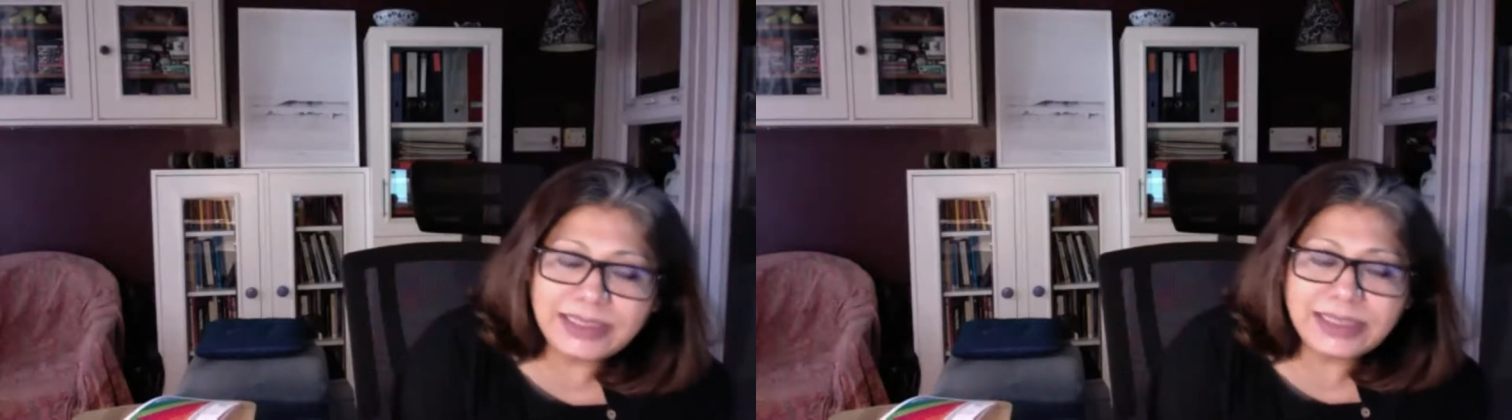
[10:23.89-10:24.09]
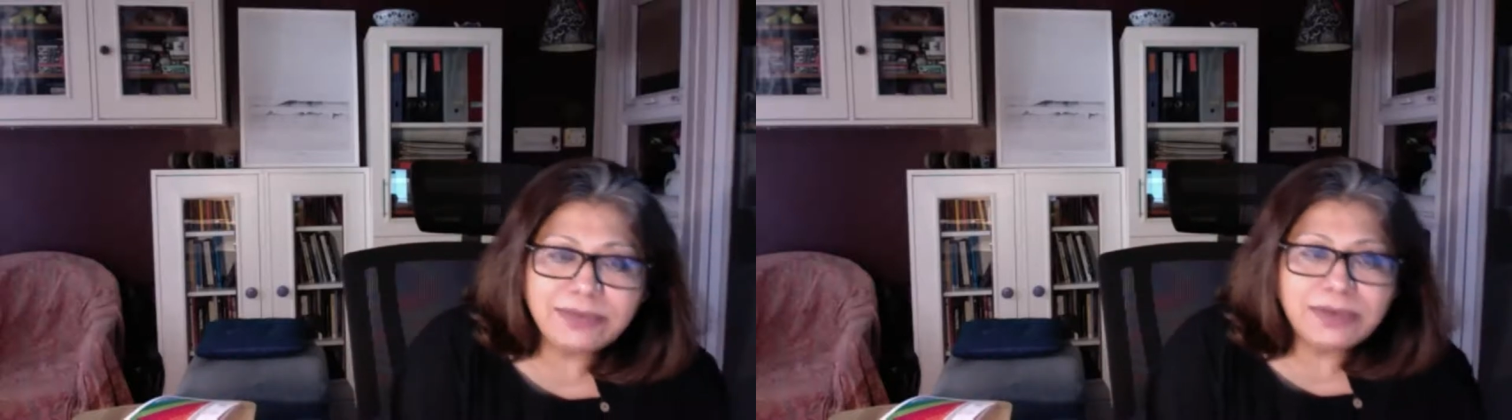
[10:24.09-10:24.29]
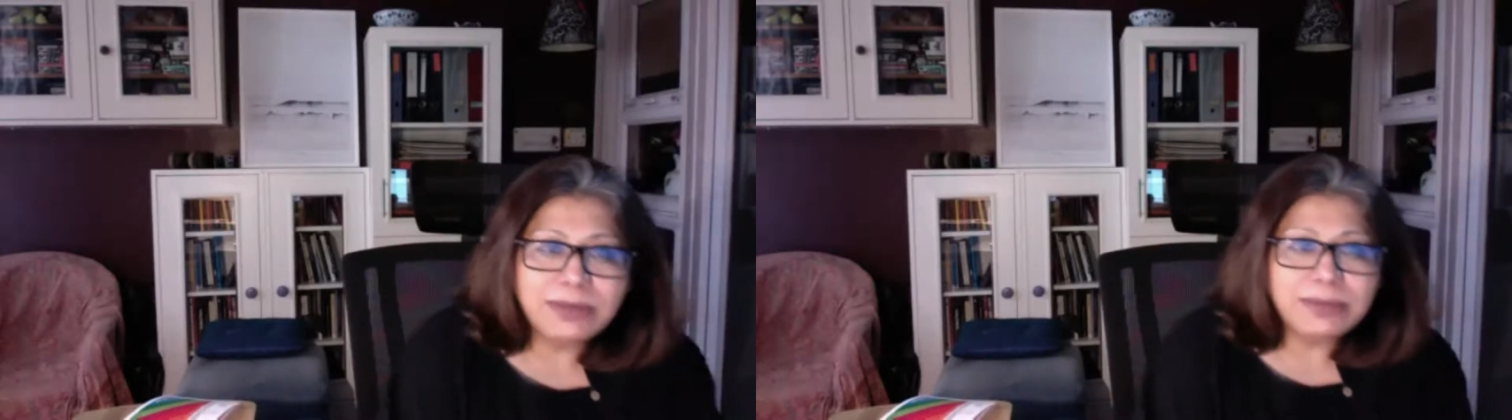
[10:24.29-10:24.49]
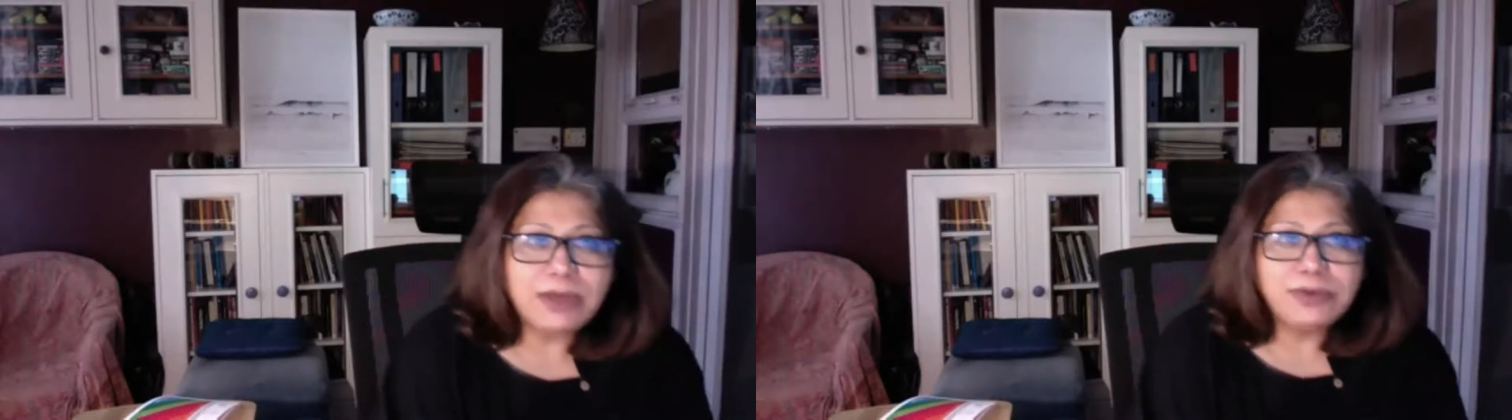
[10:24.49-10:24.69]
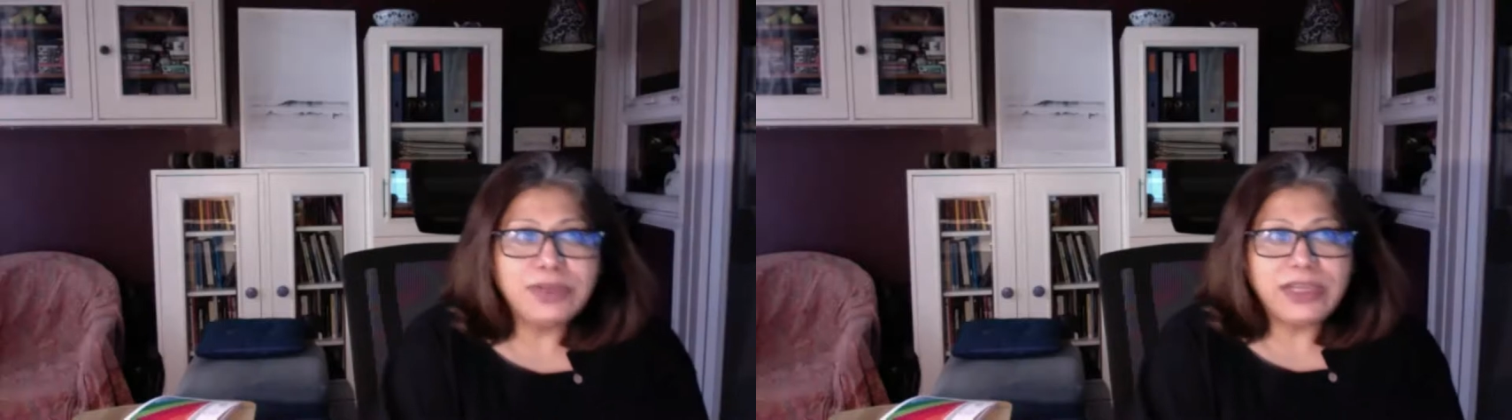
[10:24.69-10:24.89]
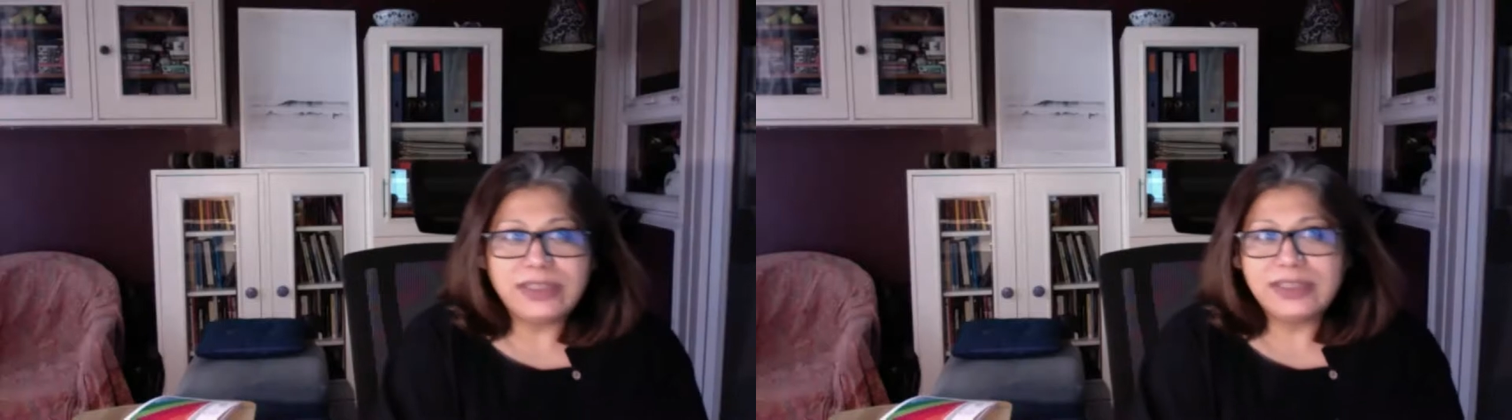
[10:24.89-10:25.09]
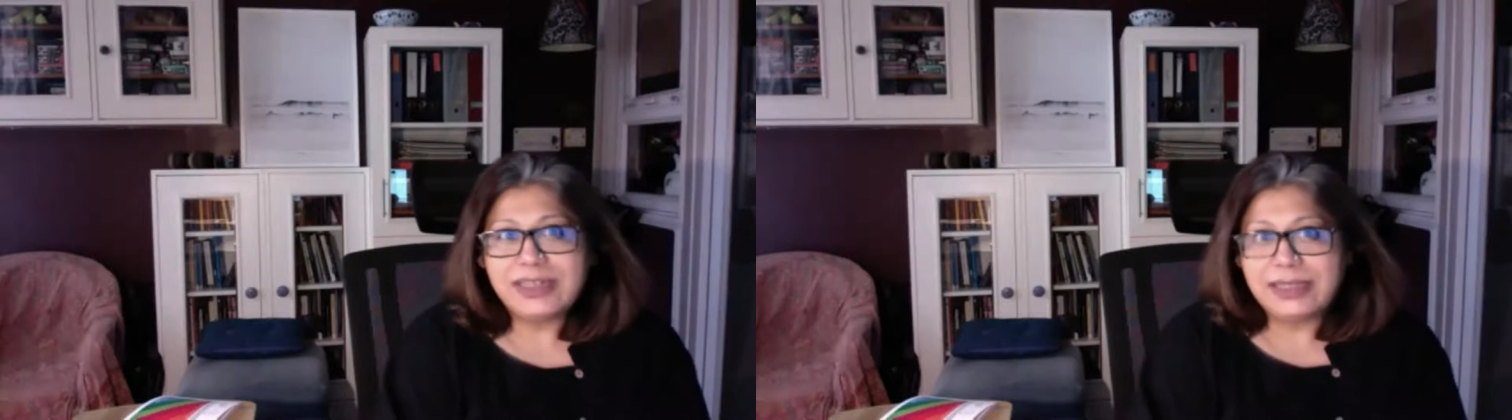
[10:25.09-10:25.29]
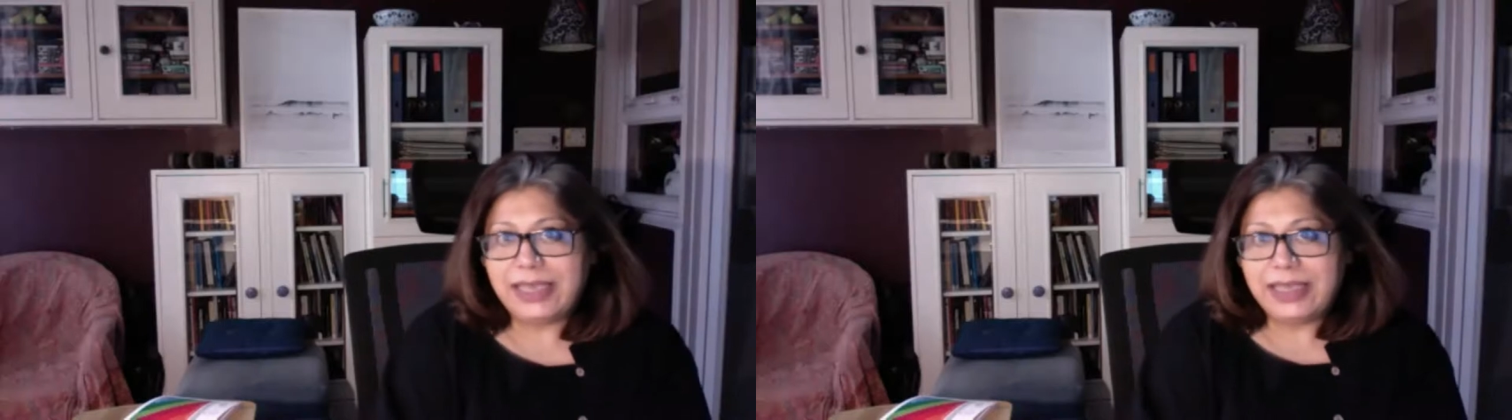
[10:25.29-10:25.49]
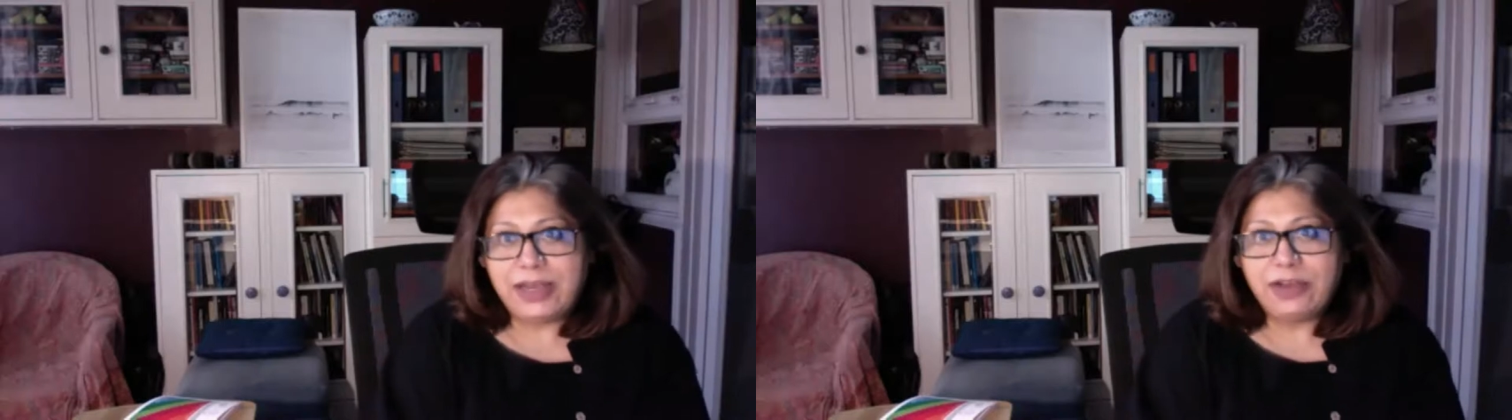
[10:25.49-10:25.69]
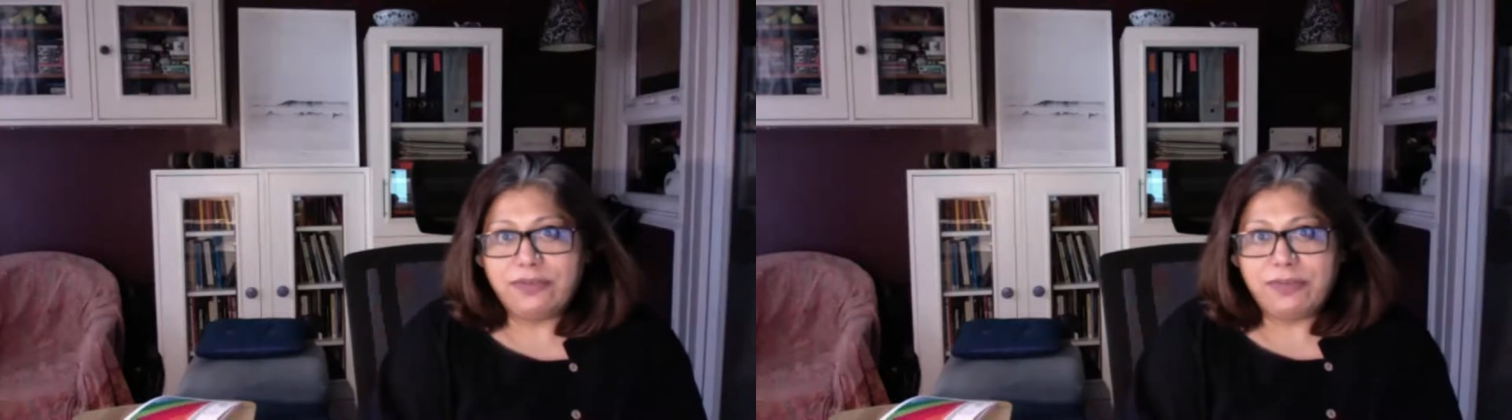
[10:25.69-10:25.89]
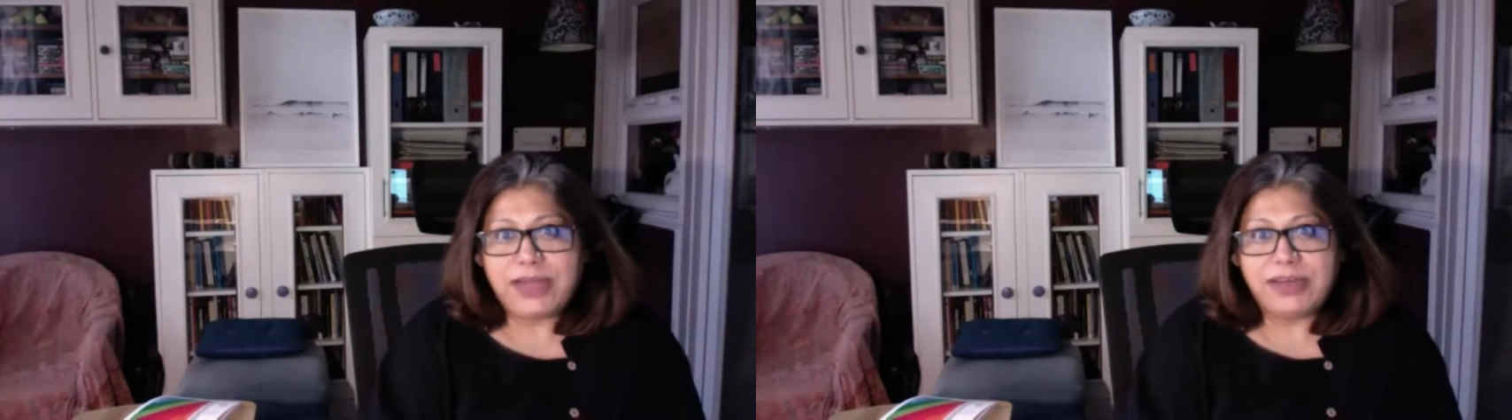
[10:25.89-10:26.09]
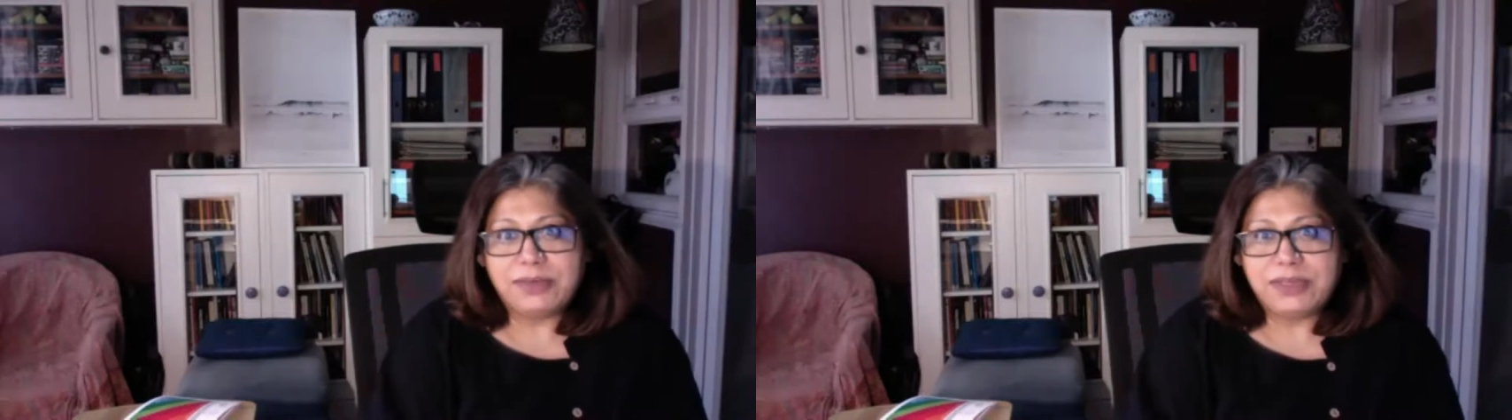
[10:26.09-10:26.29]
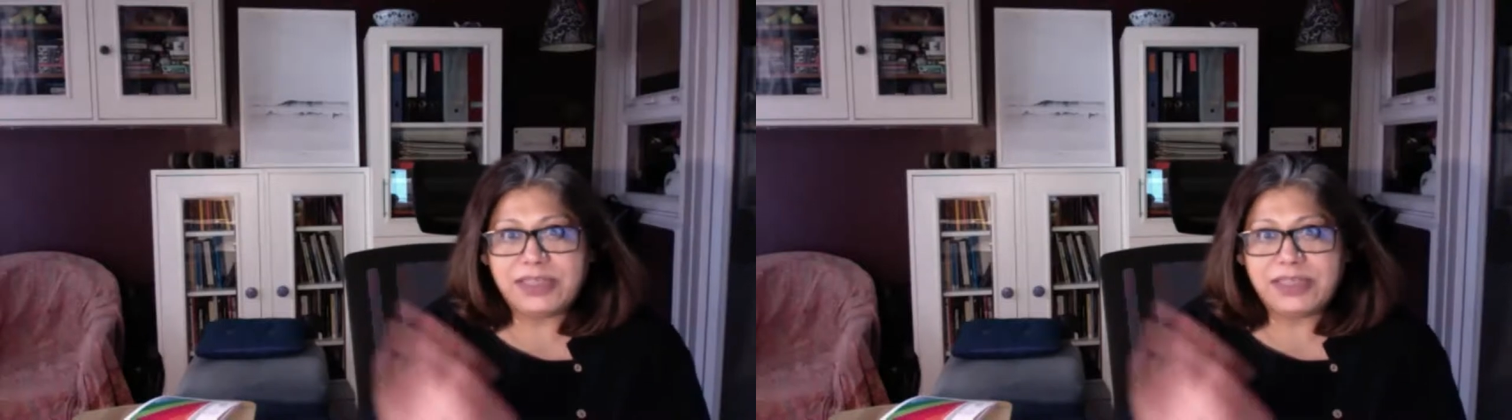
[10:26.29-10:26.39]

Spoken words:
think we are about to enter an era of pandemics.